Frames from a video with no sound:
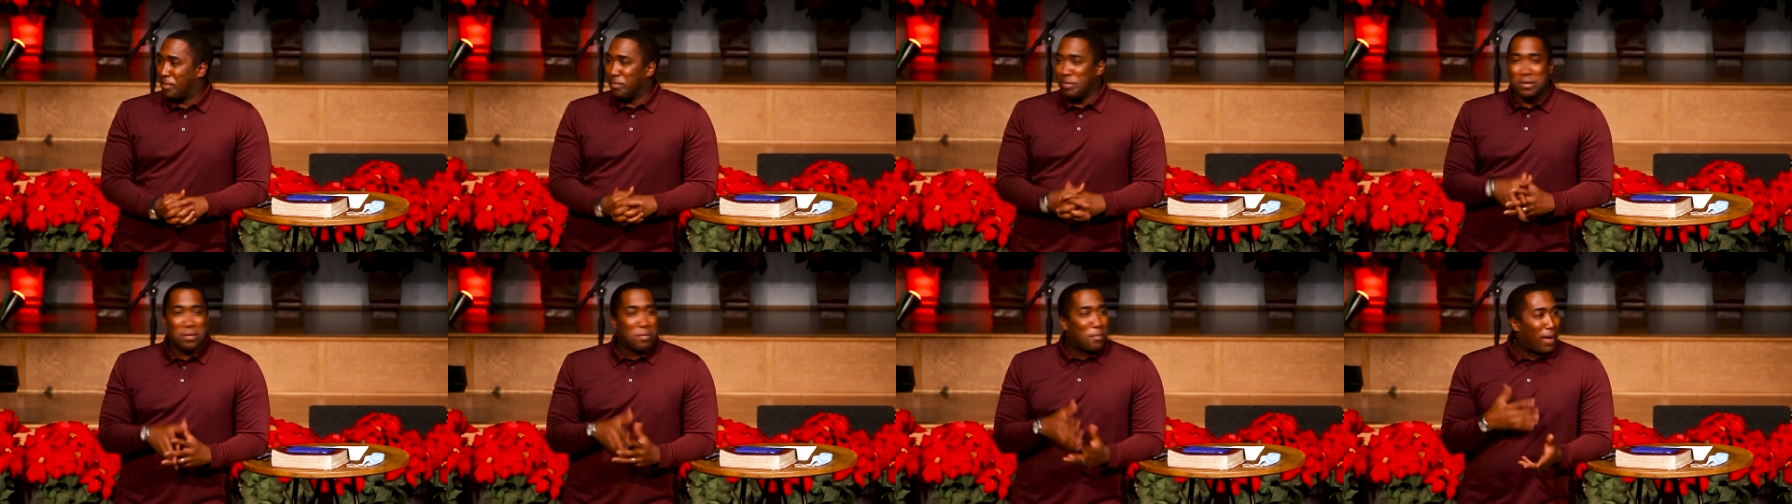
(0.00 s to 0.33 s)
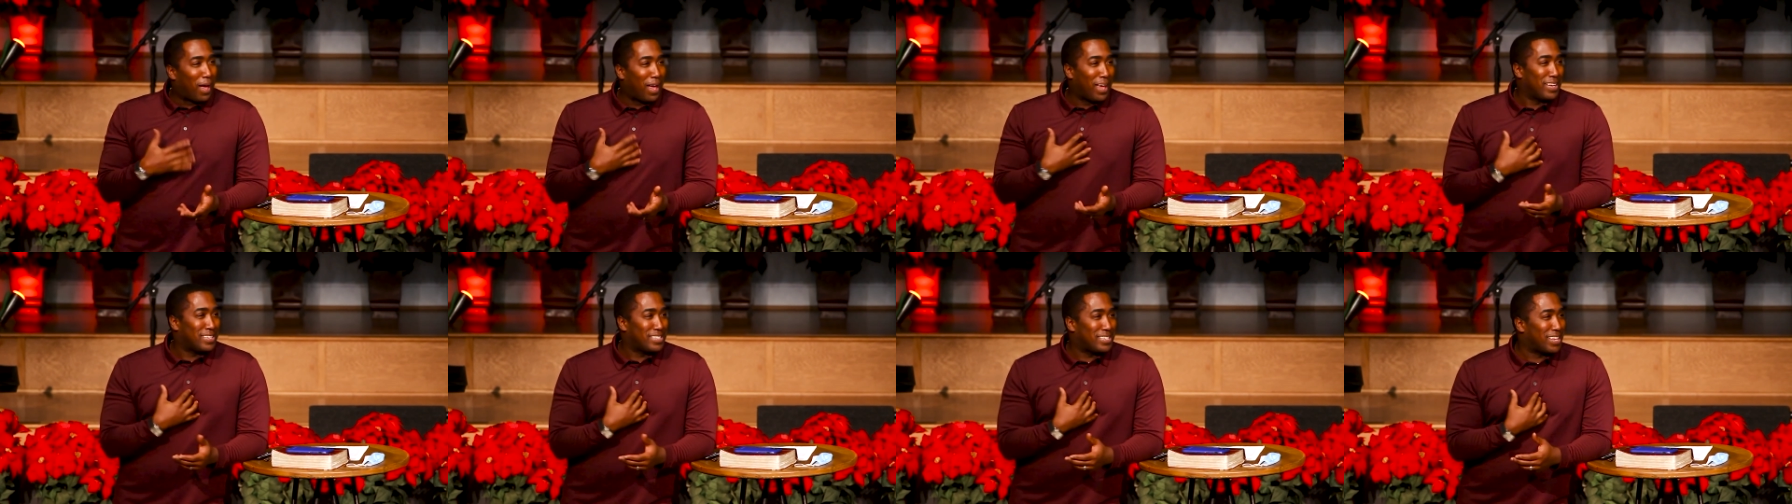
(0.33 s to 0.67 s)
I'm a little
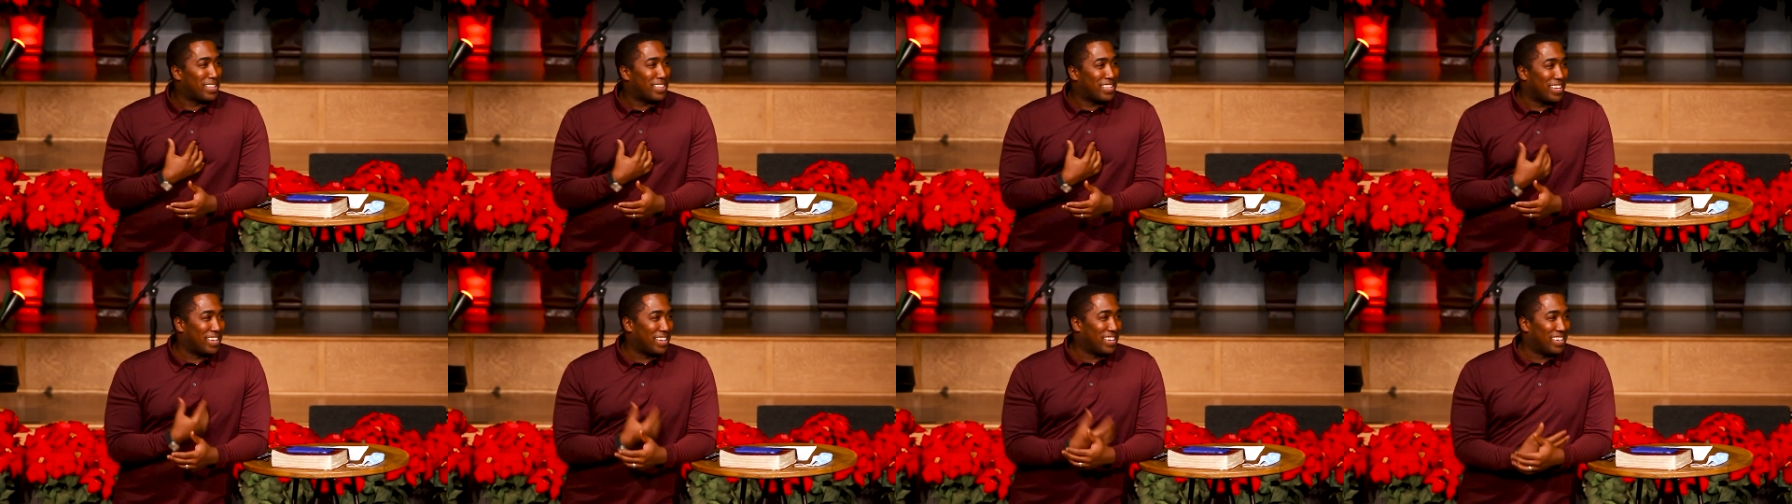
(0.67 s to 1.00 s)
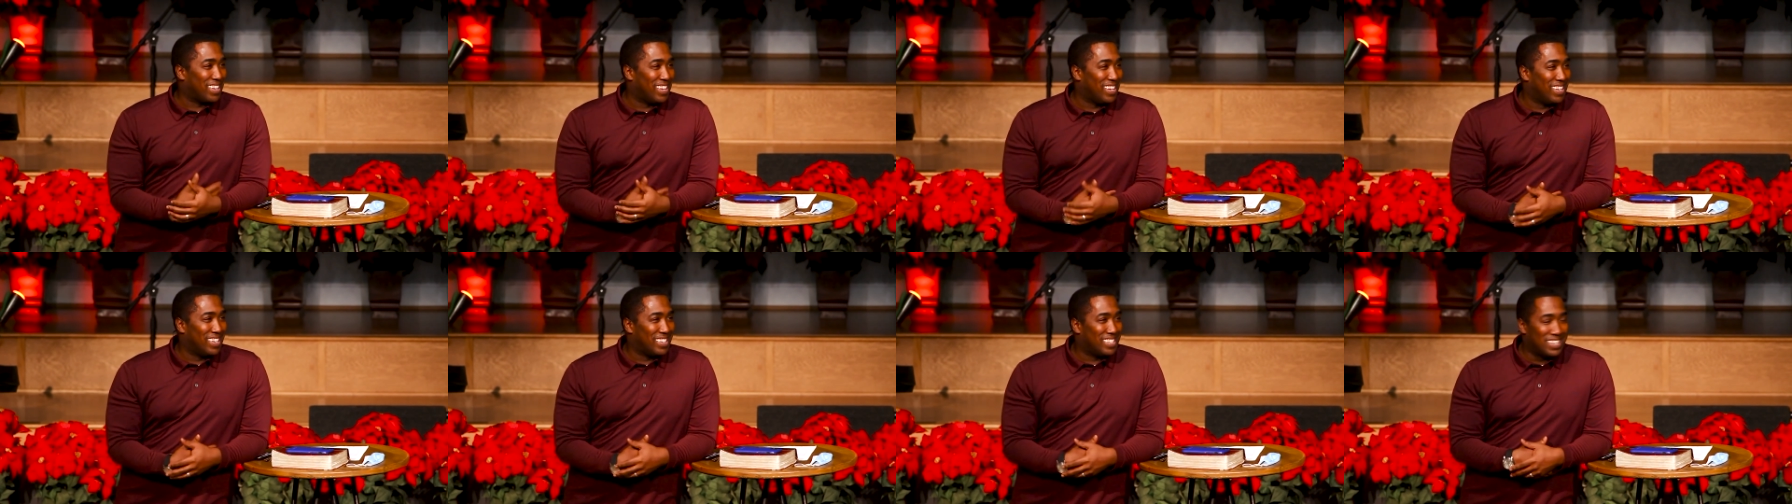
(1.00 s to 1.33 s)
biased, I think,
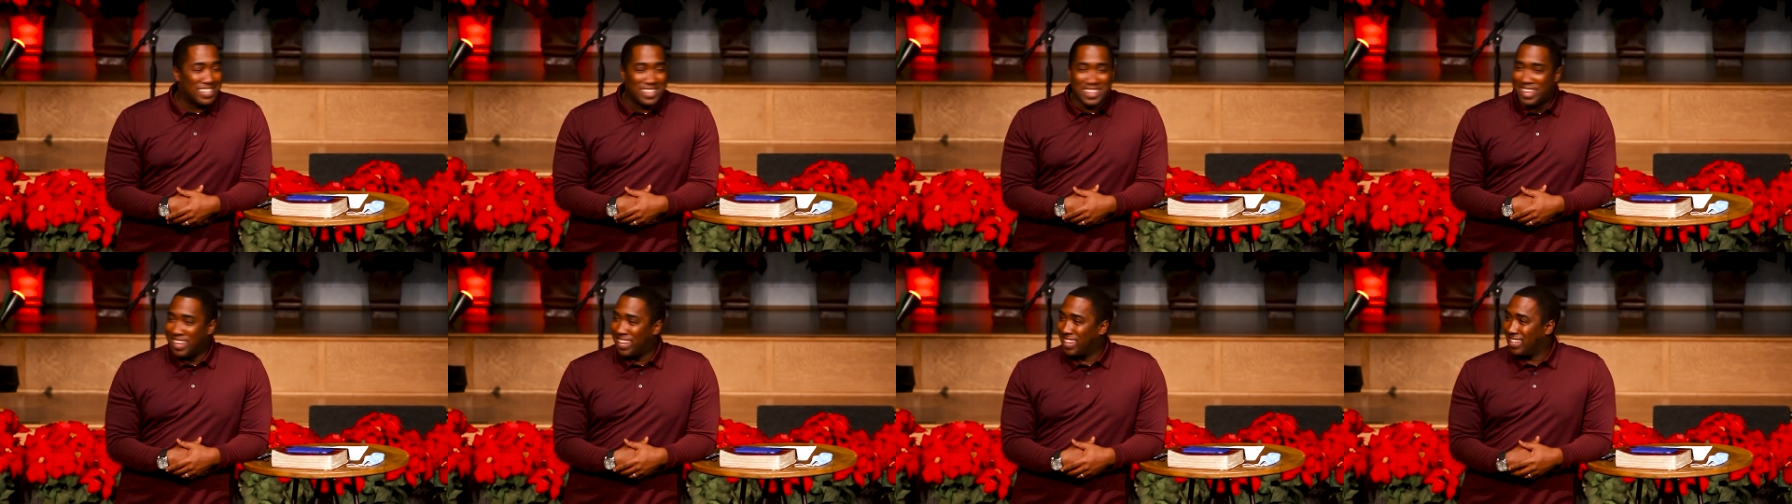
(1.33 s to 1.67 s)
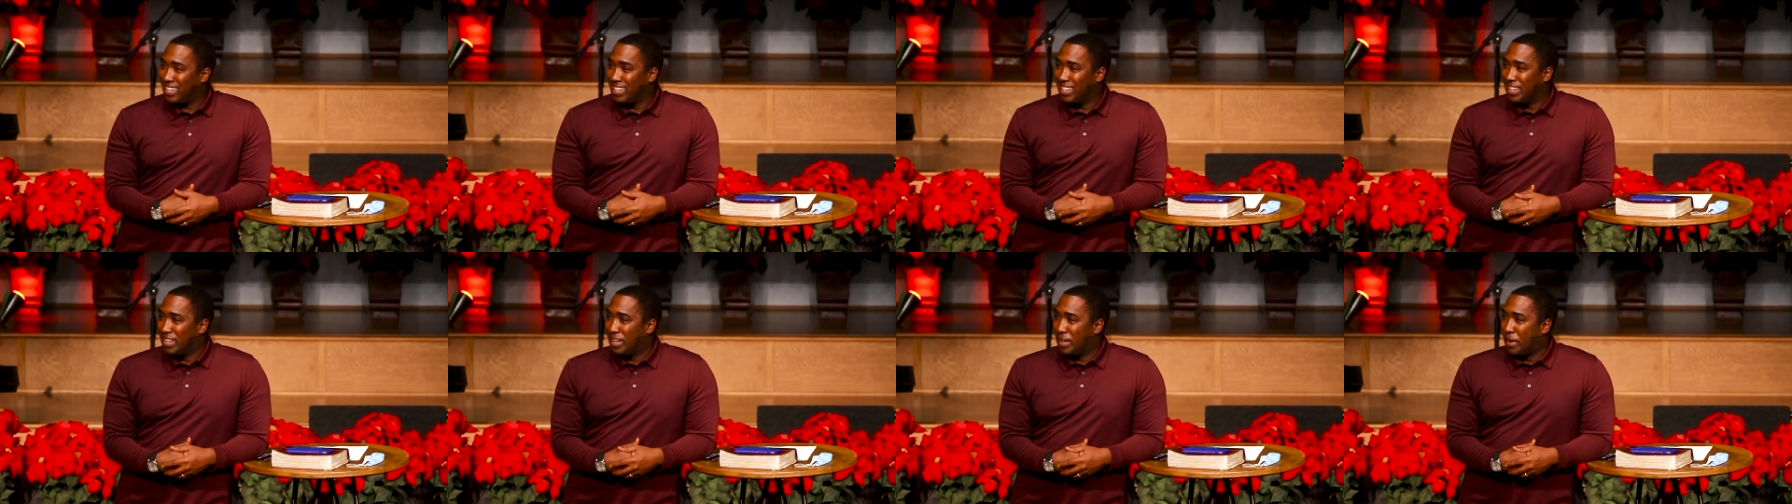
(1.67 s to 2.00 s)
to
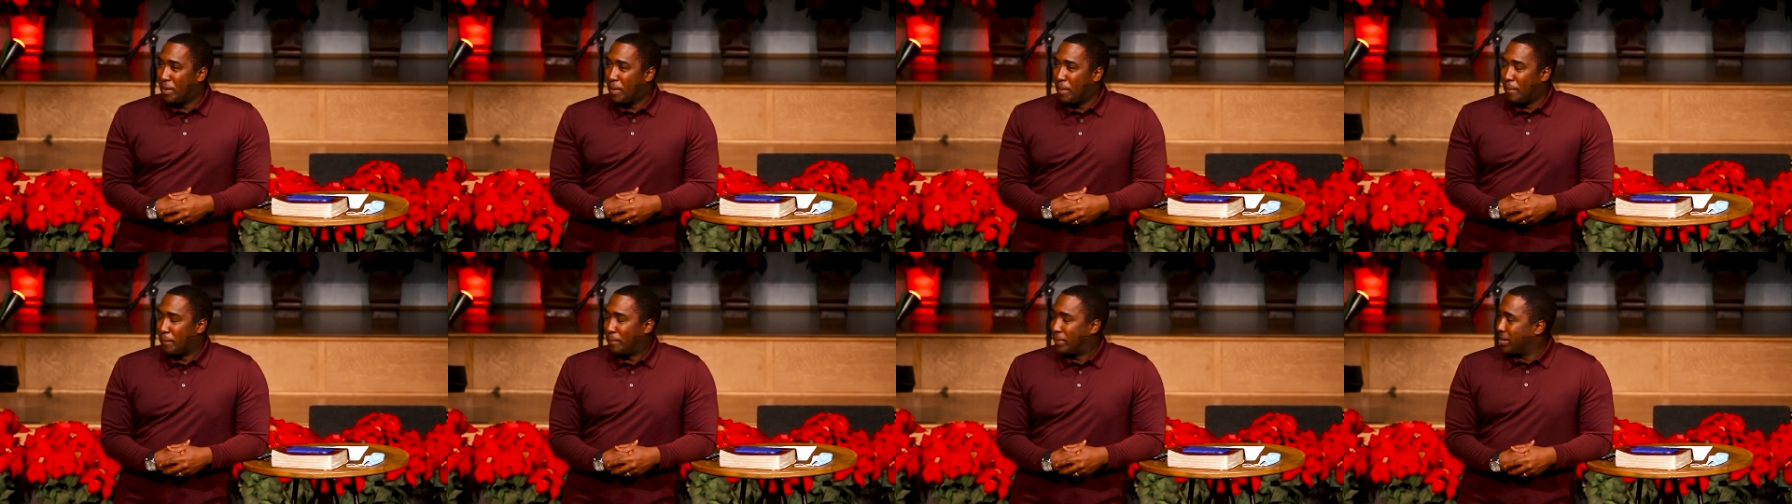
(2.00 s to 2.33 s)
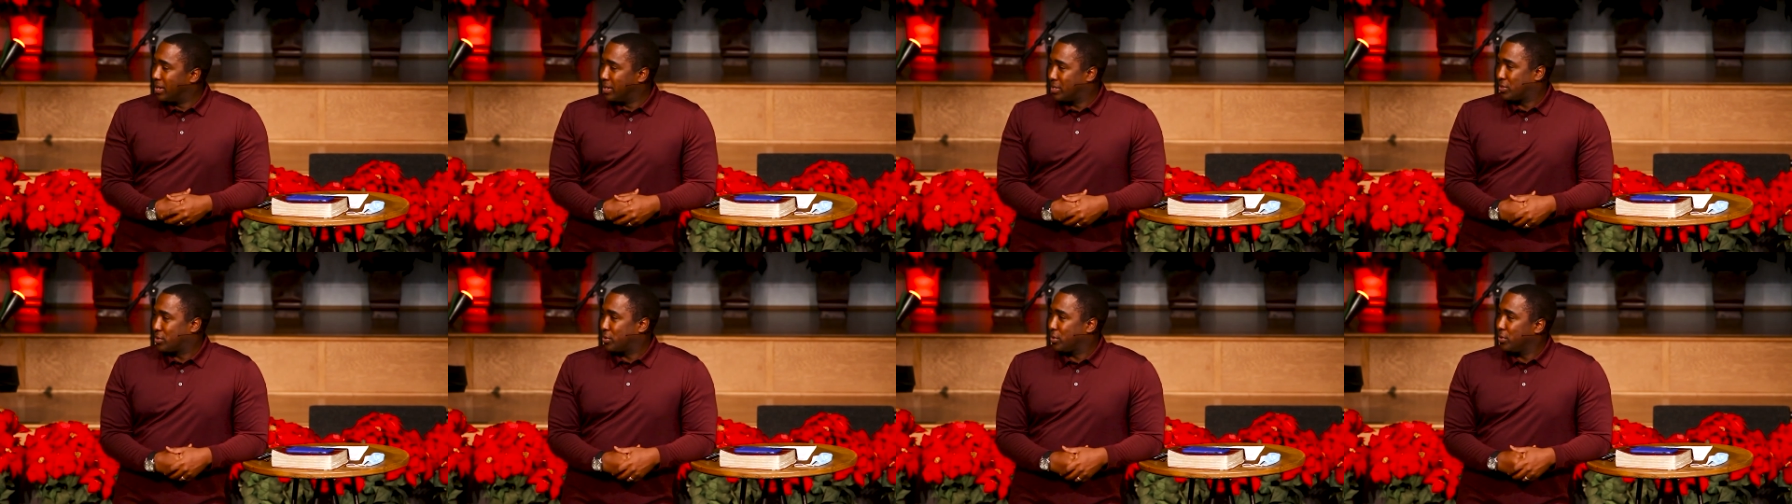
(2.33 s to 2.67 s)
that.
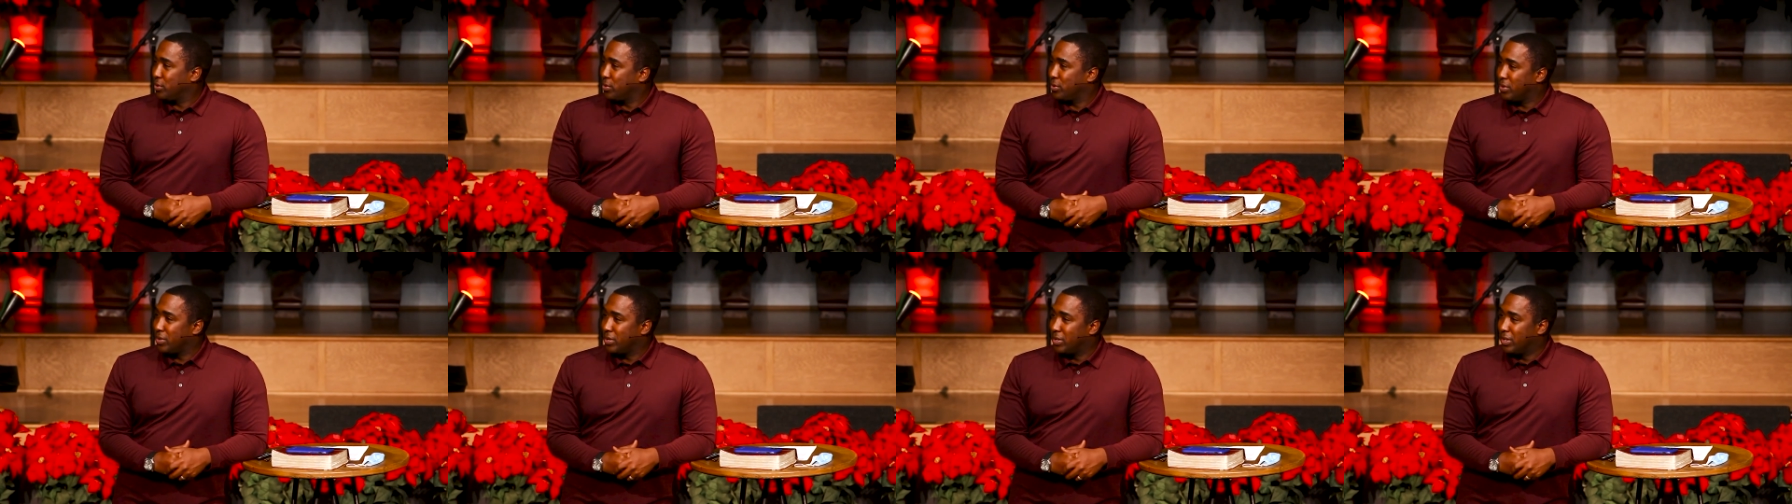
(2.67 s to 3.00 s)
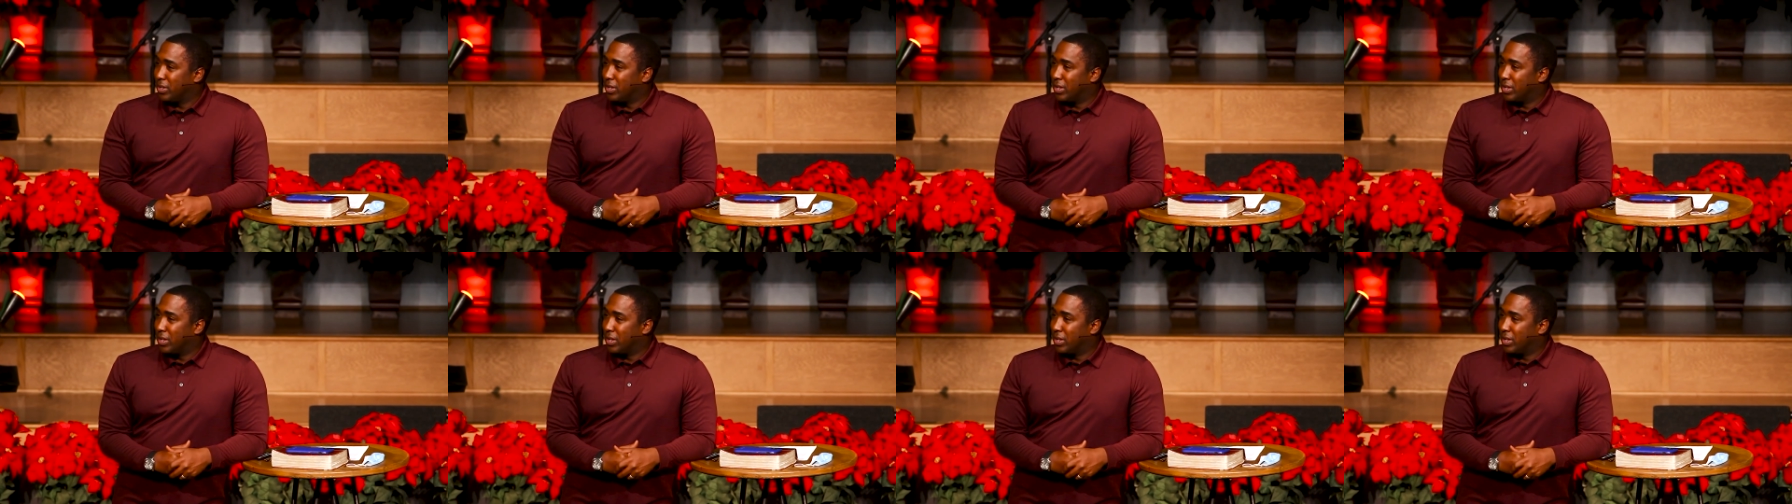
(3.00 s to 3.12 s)
But it's true.